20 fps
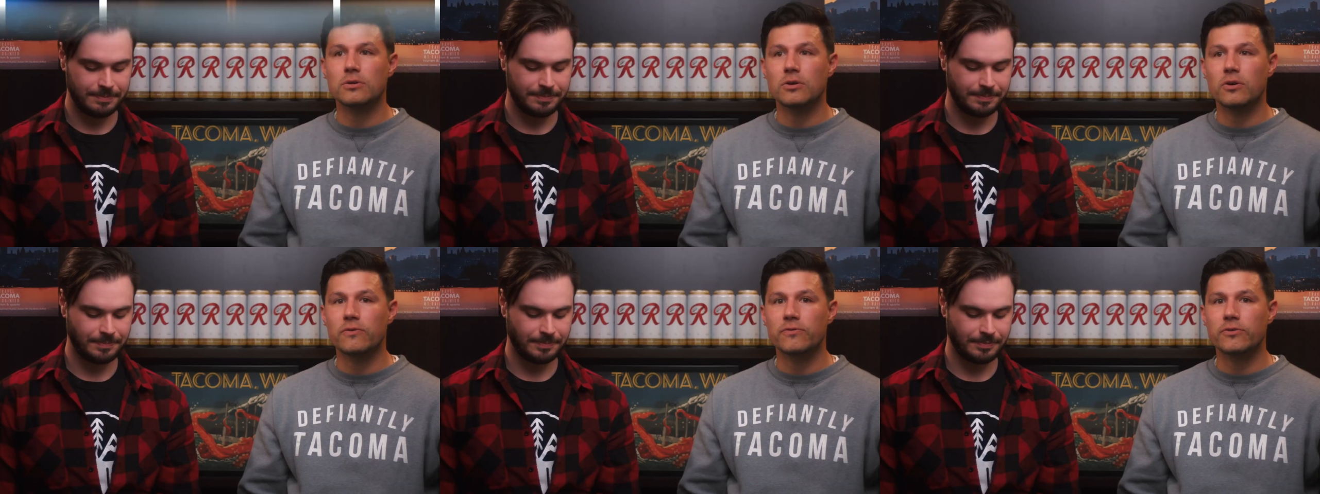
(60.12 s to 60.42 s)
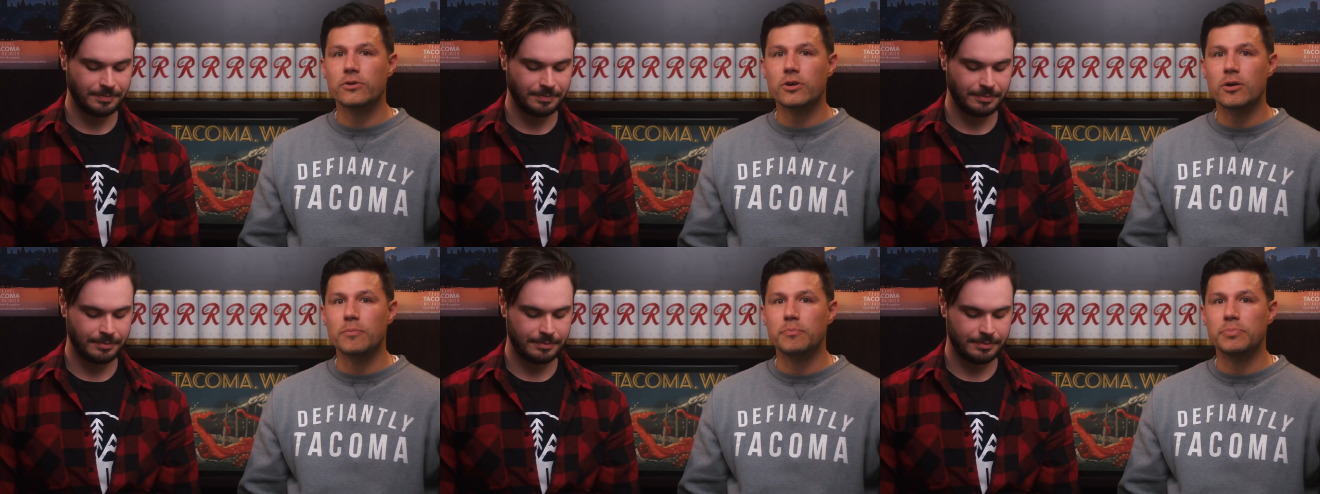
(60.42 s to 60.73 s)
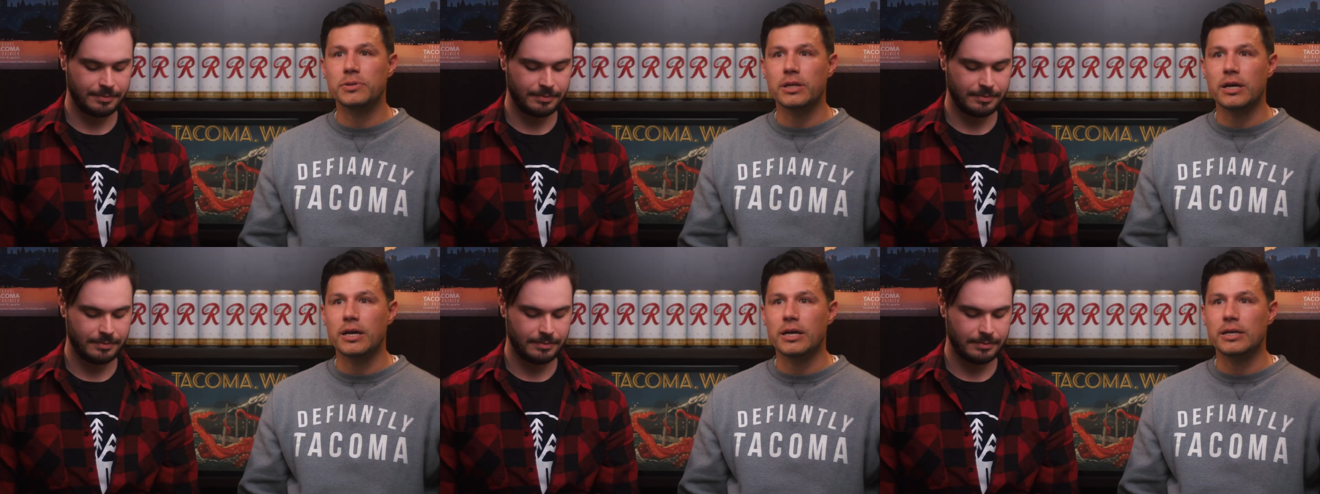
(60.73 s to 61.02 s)
Speaker 1: Overall
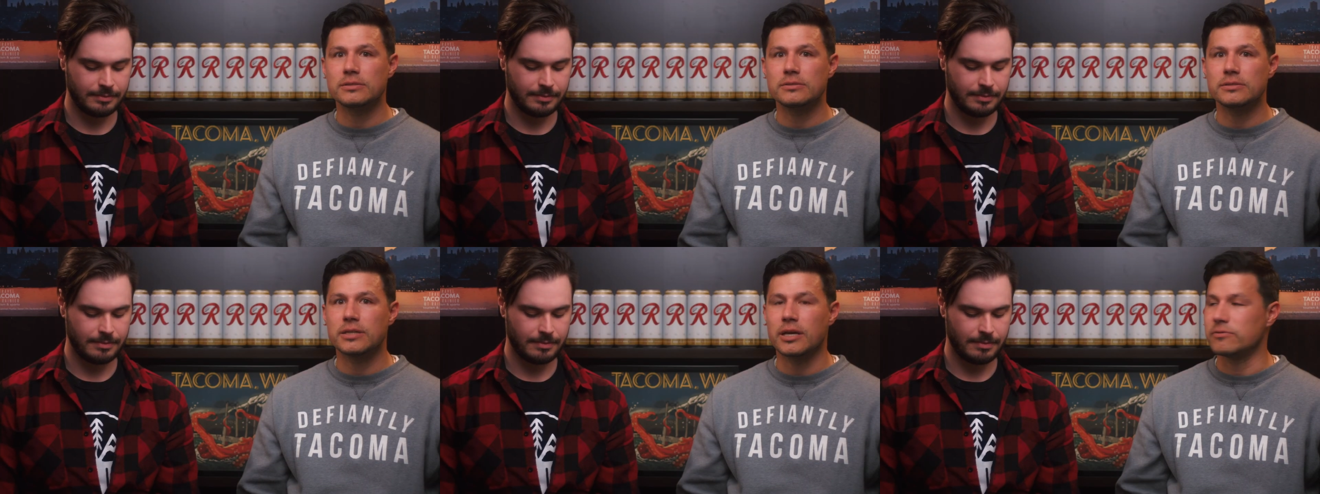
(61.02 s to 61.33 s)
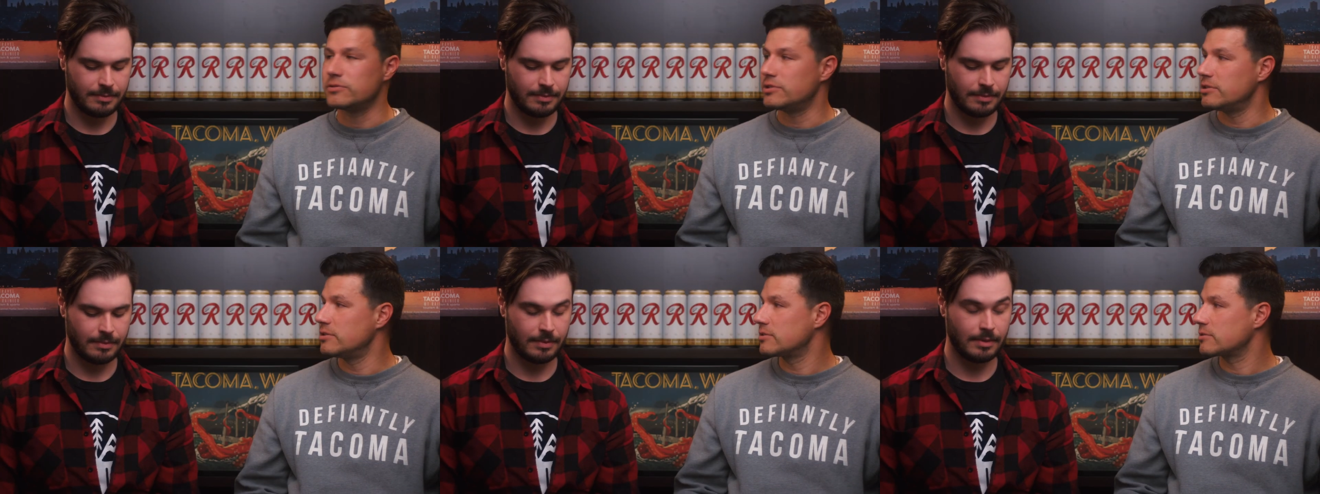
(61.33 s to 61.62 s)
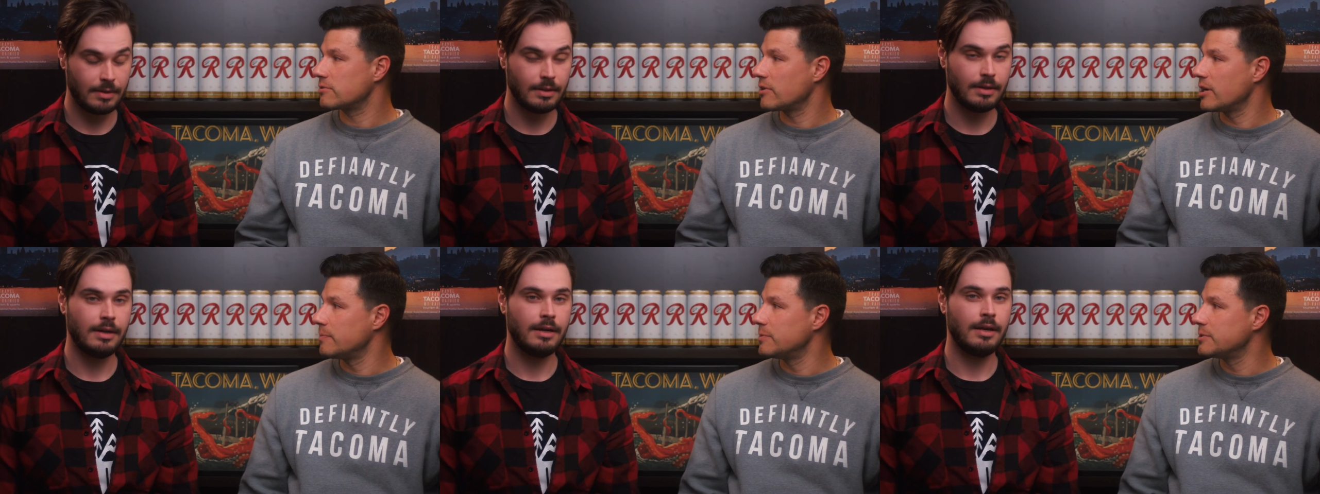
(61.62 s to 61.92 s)
plot, how would you
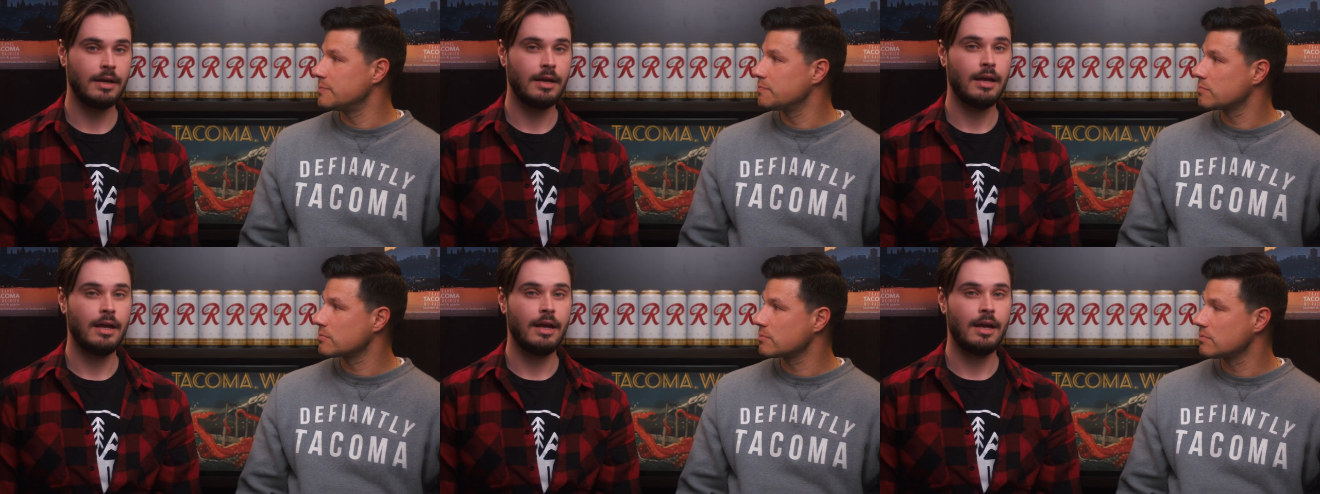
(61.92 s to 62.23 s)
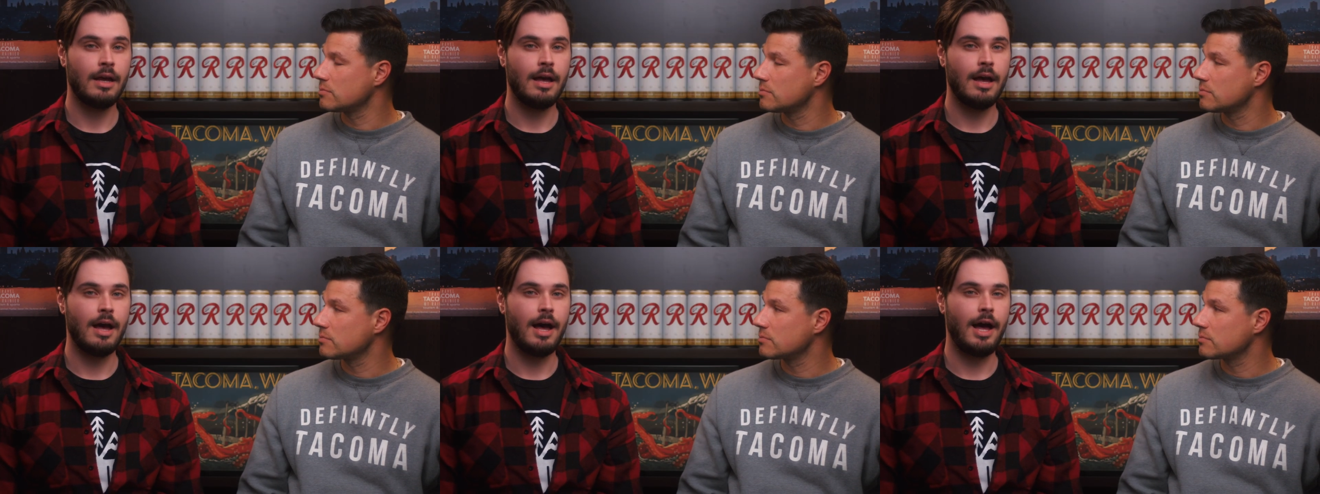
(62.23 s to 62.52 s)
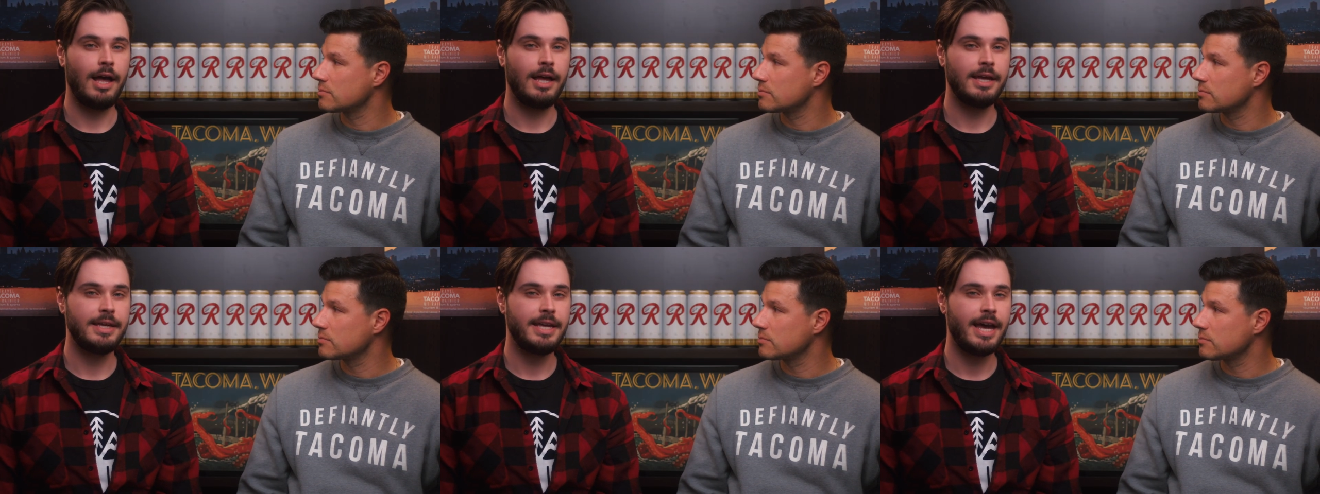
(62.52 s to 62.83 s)
describe it?
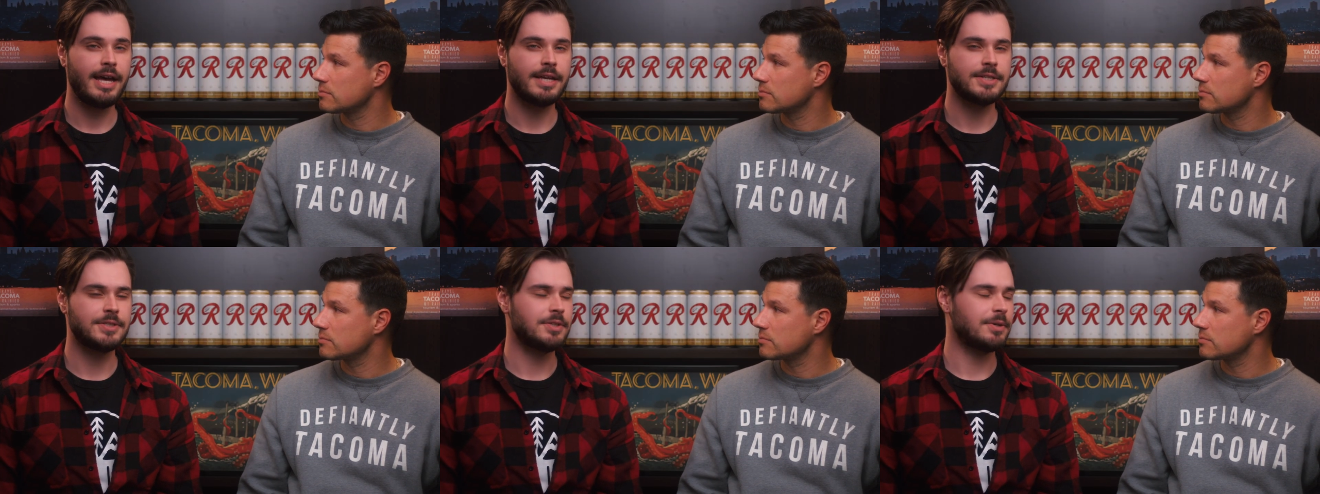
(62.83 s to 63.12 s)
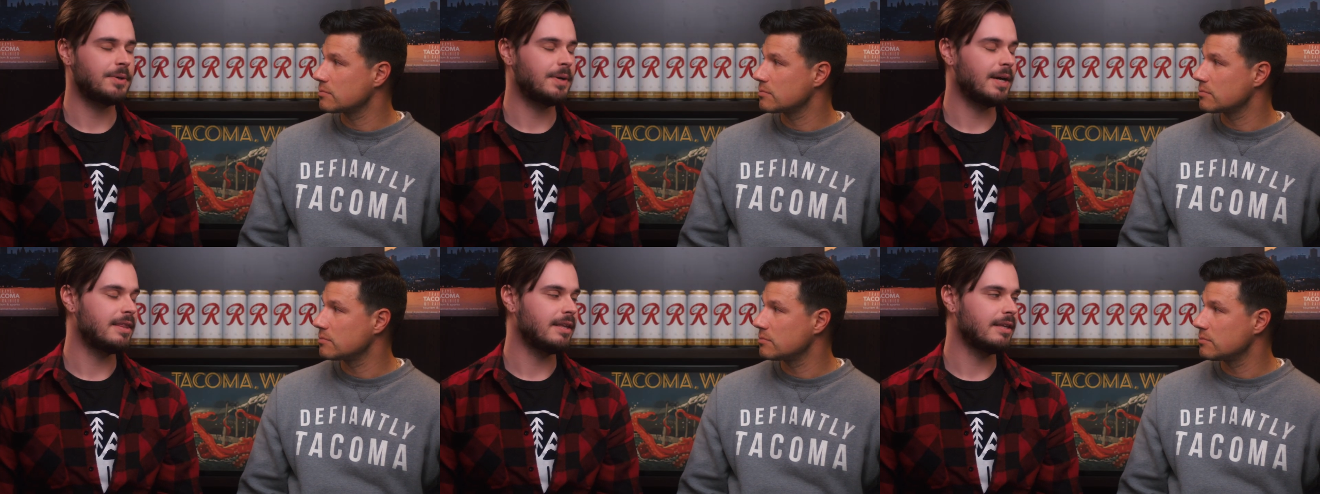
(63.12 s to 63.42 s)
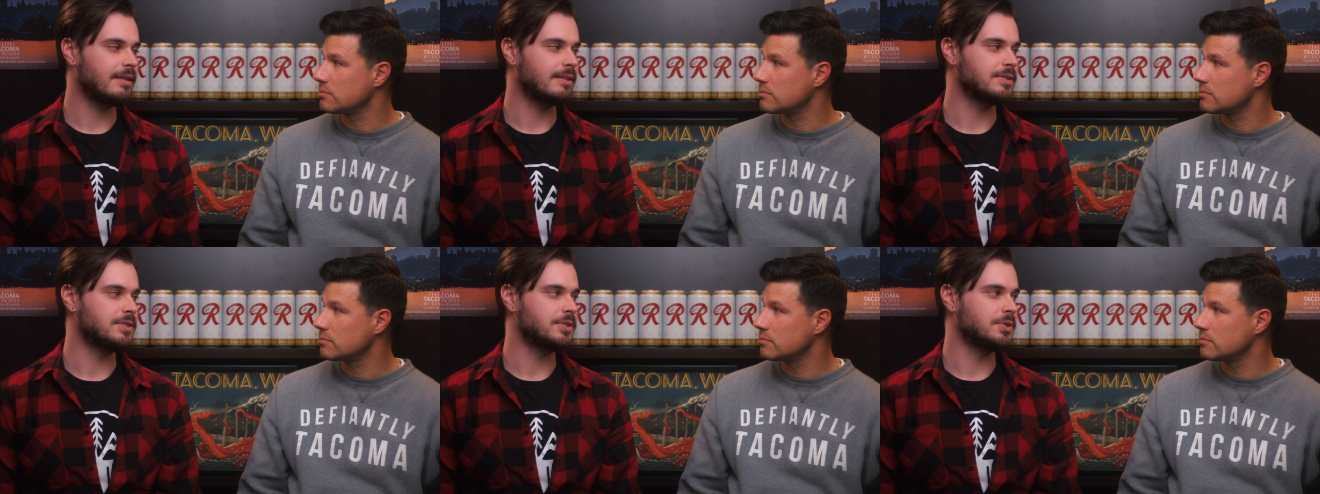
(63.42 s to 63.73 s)
Speaker 2: Yeah, so I
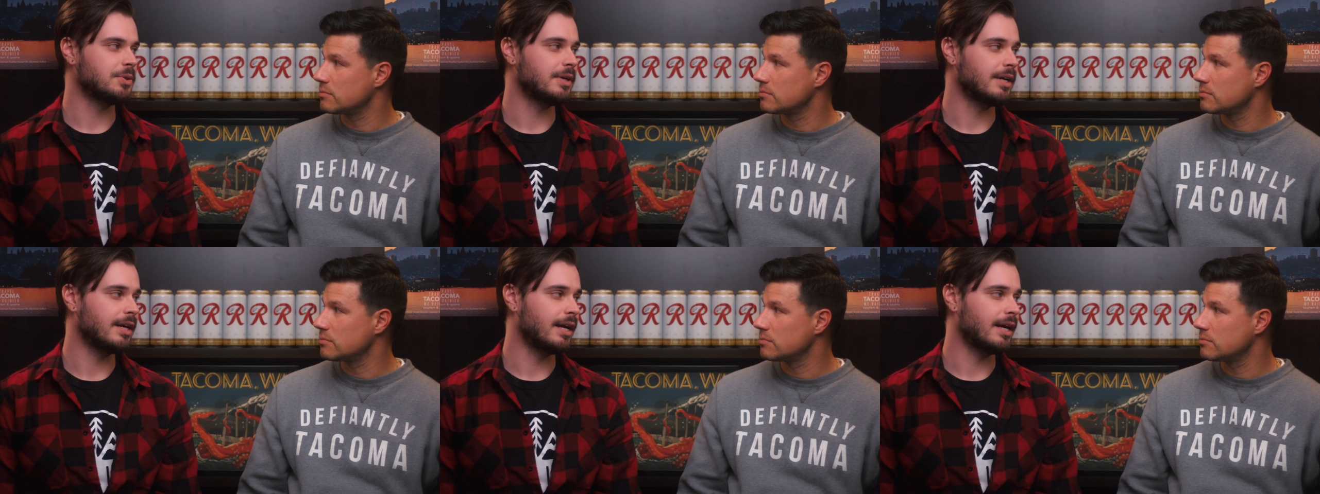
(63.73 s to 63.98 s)
think the story